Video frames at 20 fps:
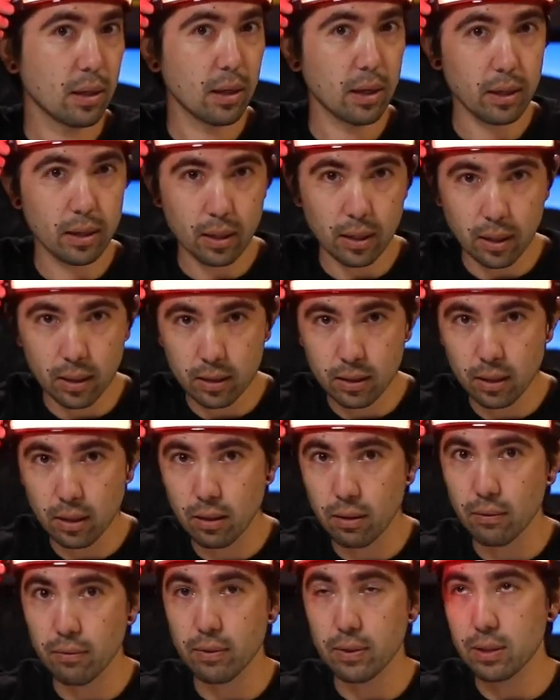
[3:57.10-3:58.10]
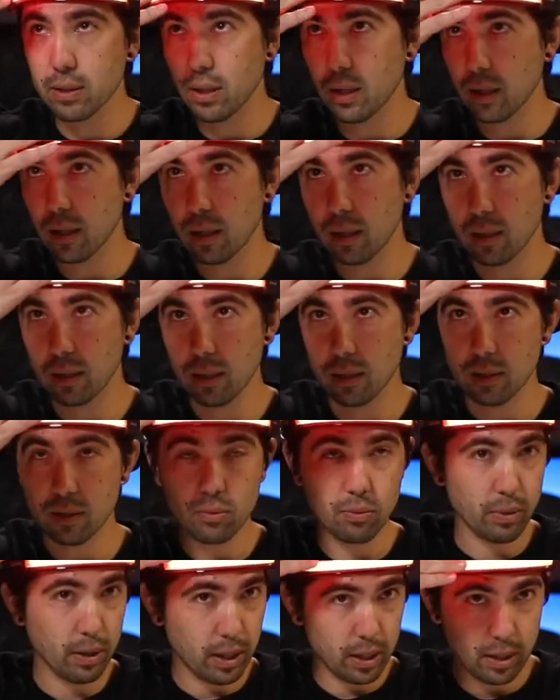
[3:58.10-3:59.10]
I can't tell if it's on.
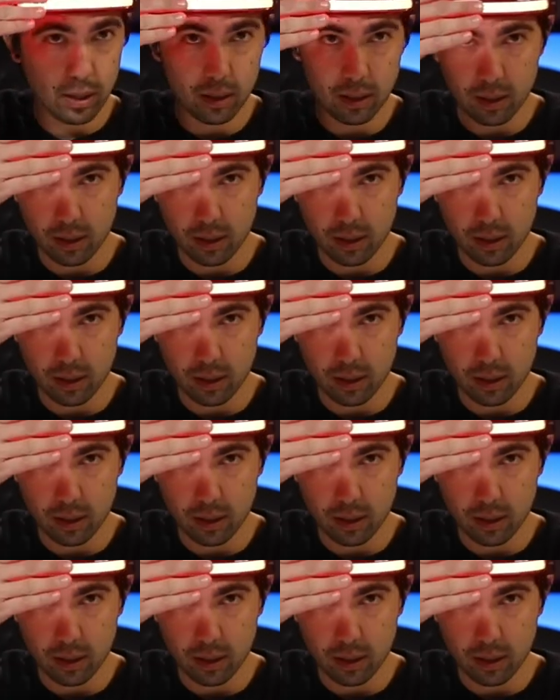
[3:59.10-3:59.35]
It's red.